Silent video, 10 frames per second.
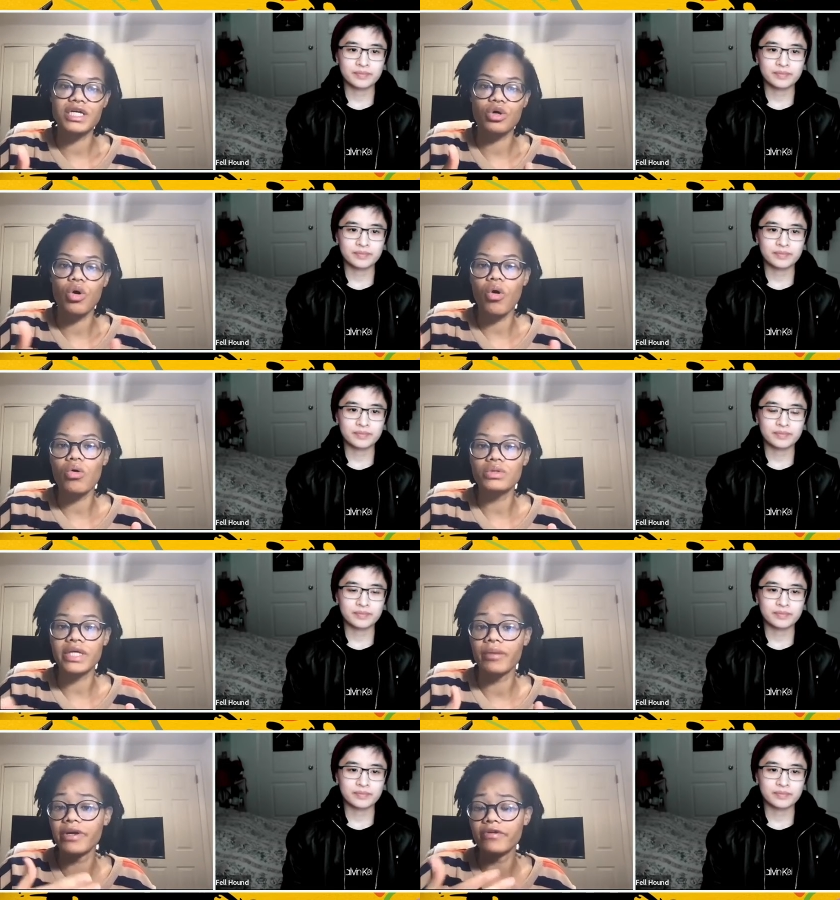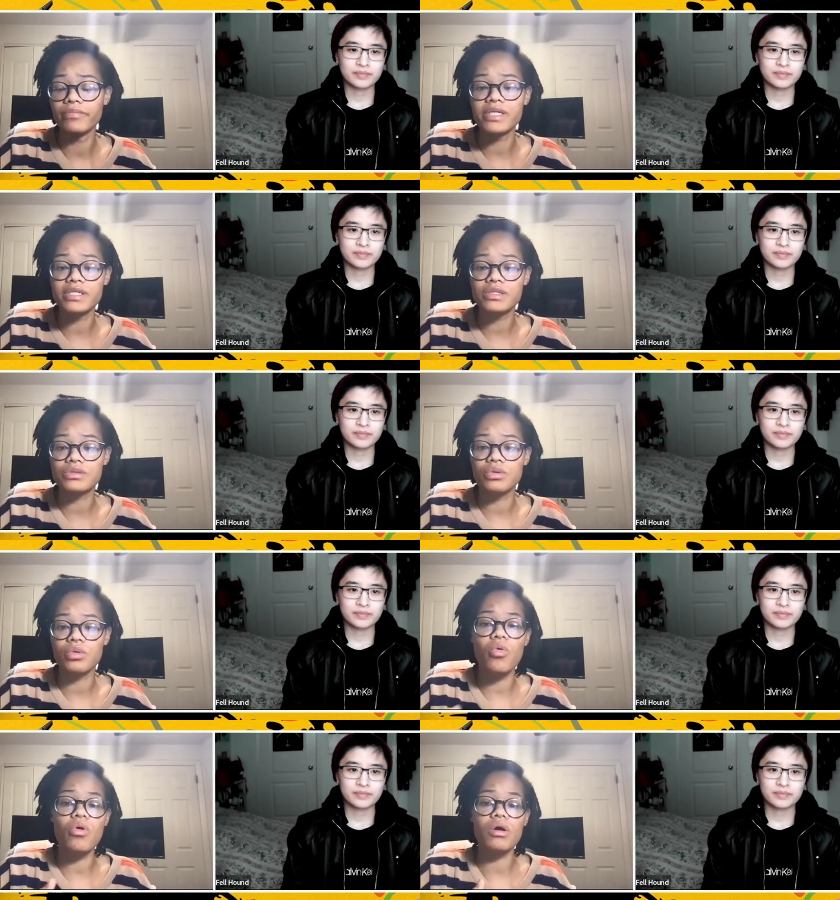Speaker 1: a whole that I may have missed,
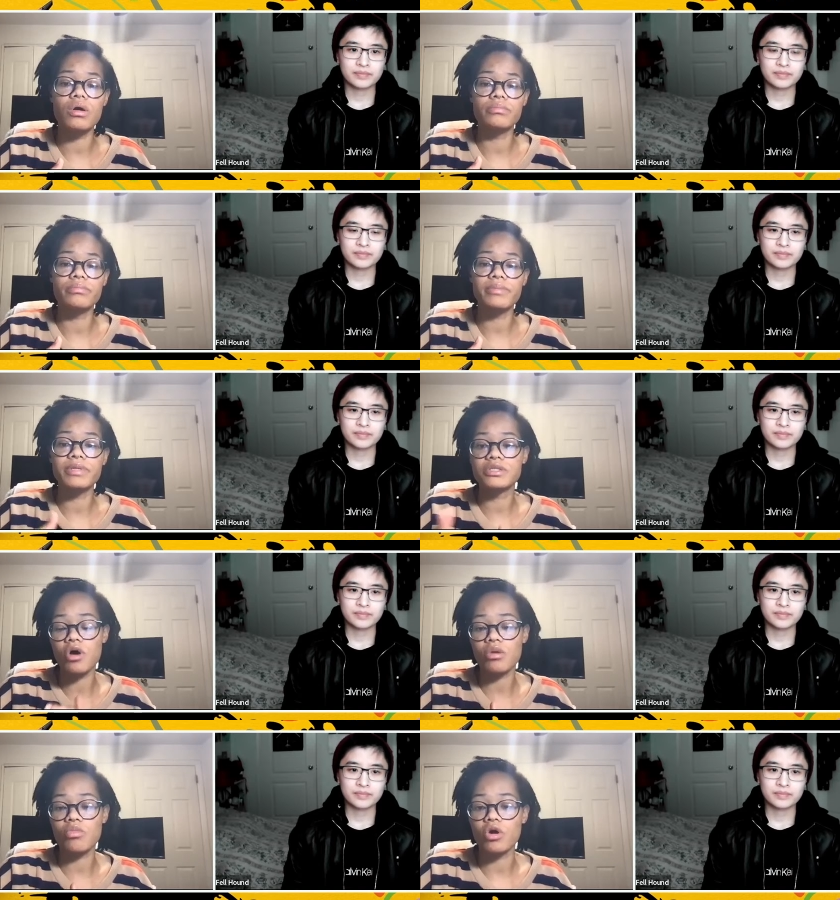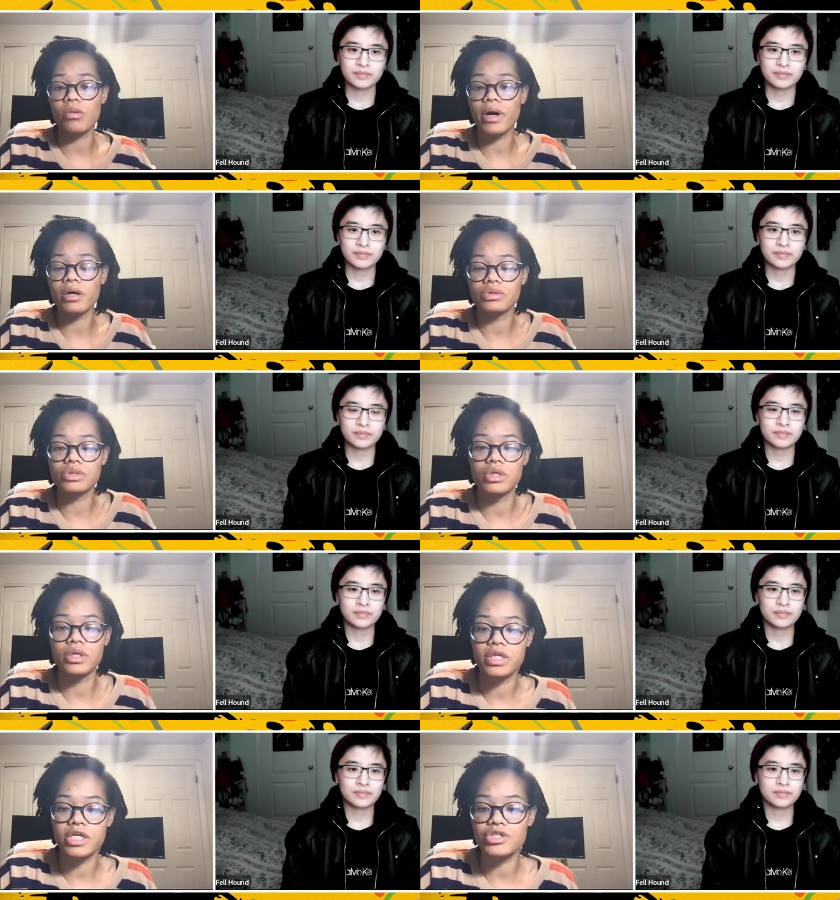or maybe talk more about
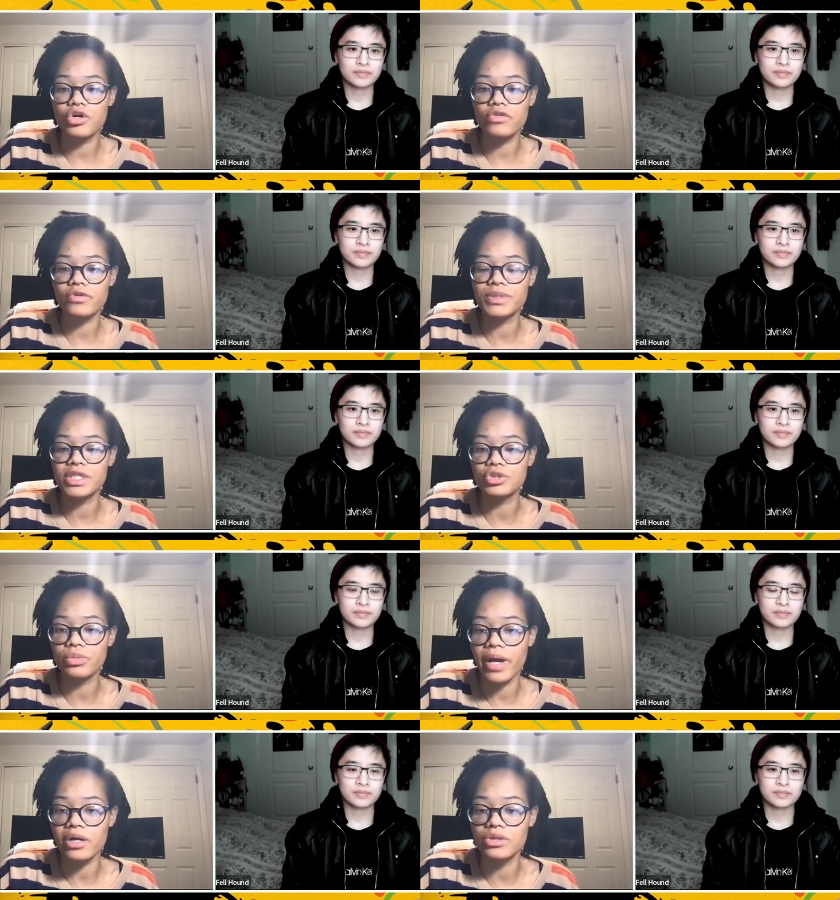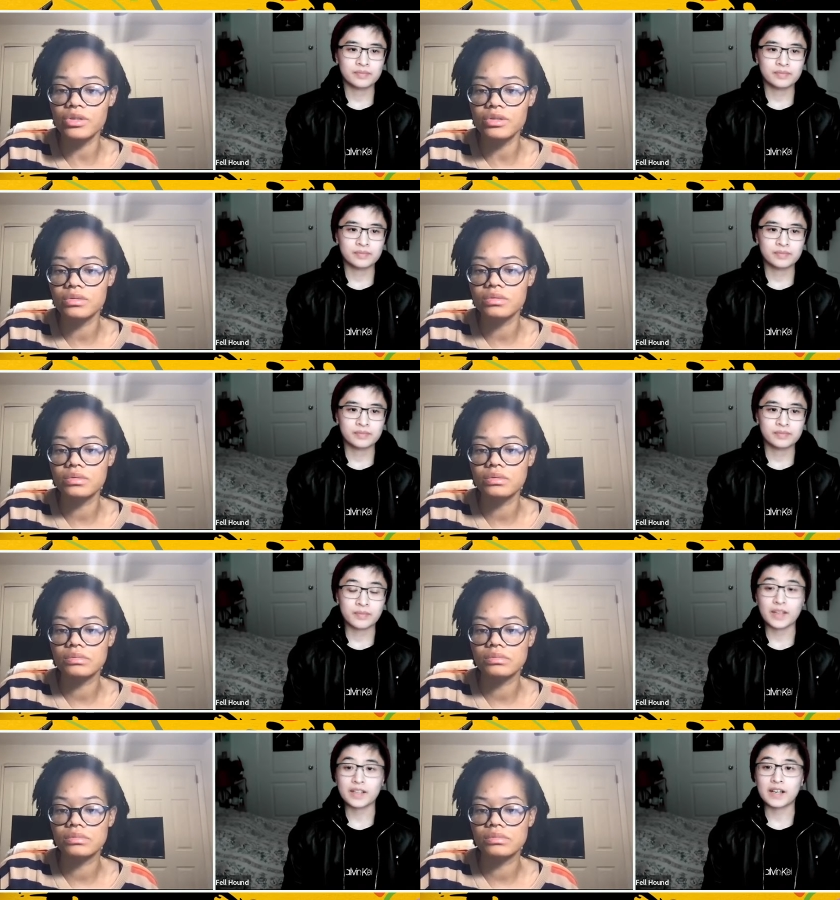the Kickstarter for potential backers?
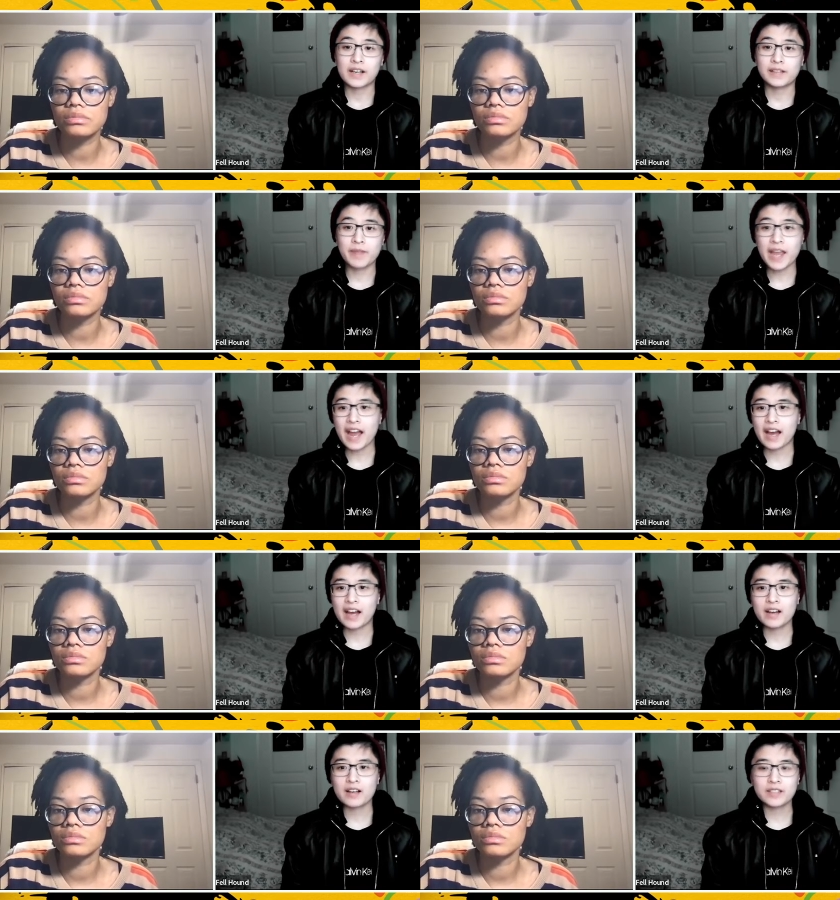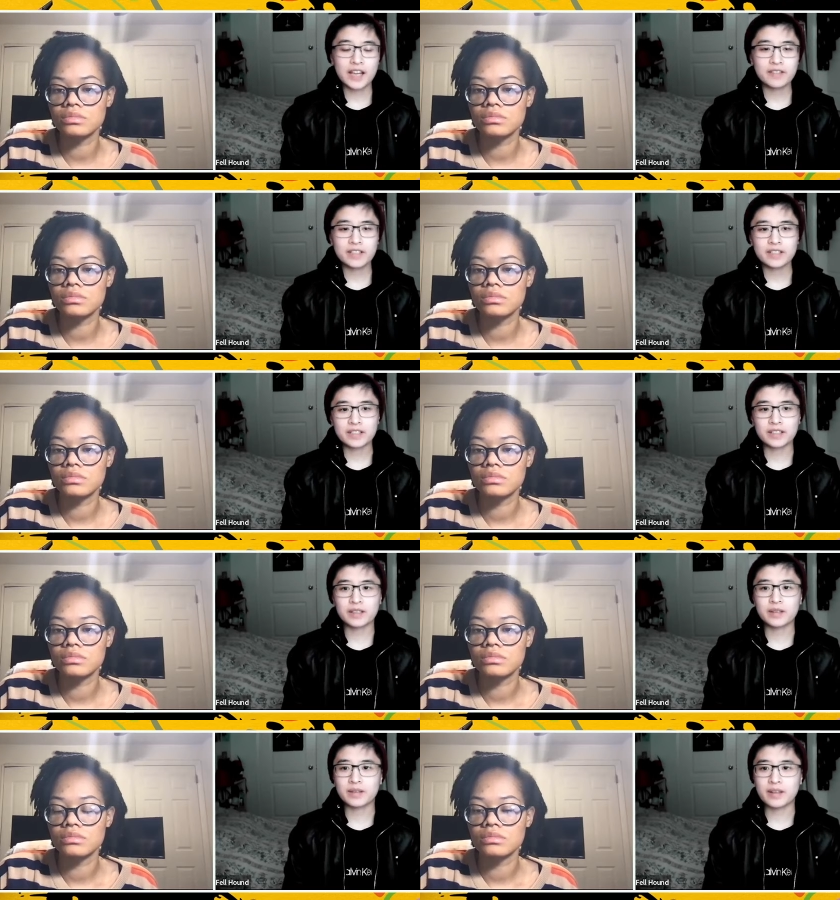
Speaker 2: Uh, yeah, I'll dive into
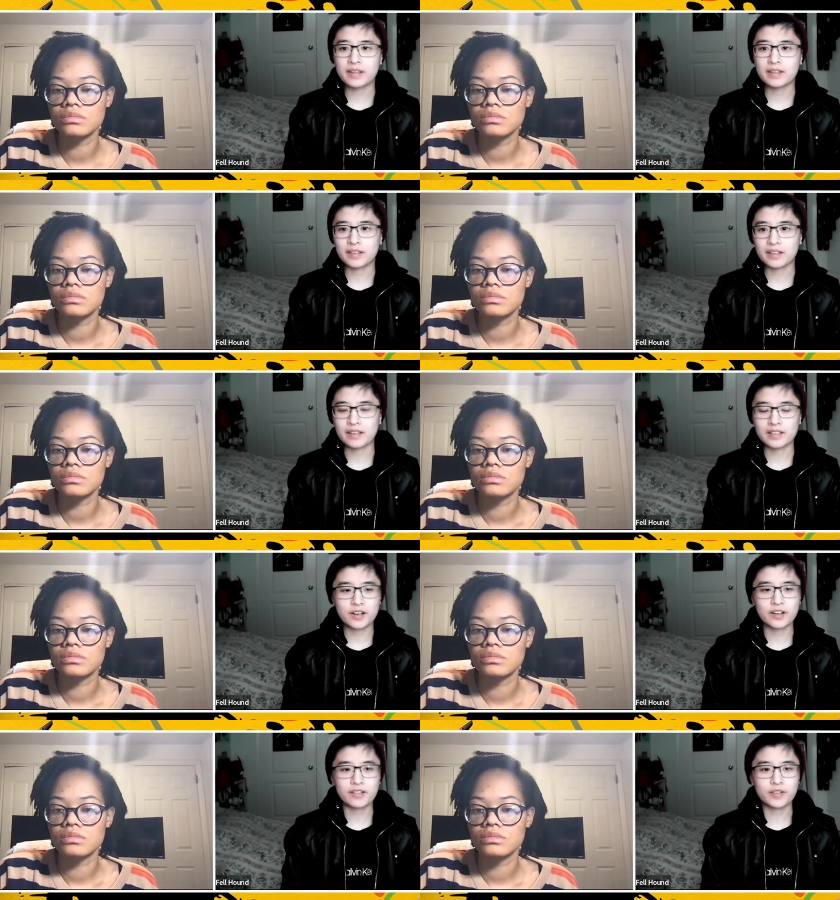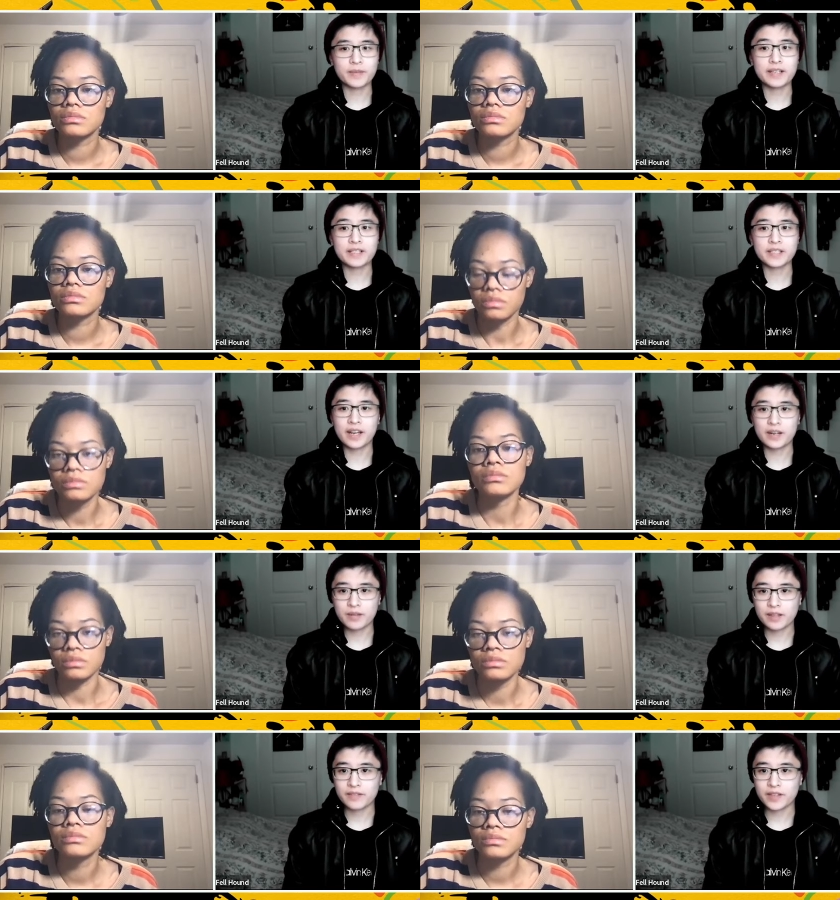the into the Kickstarter for a bit. So, and
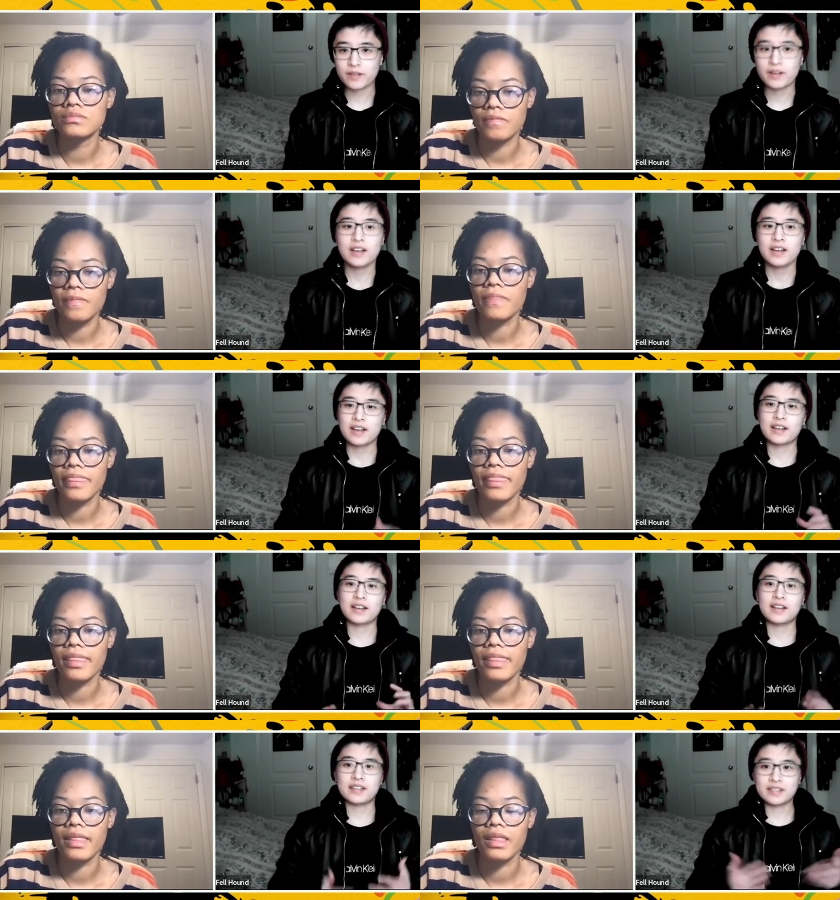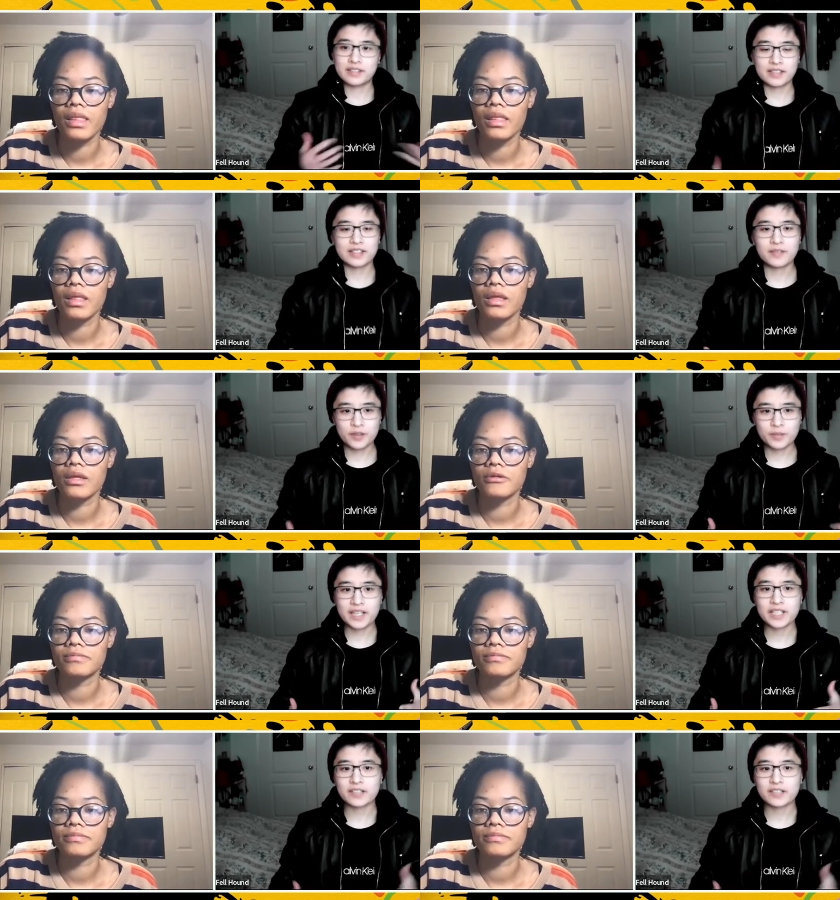we love you. Uh, it's a 64-page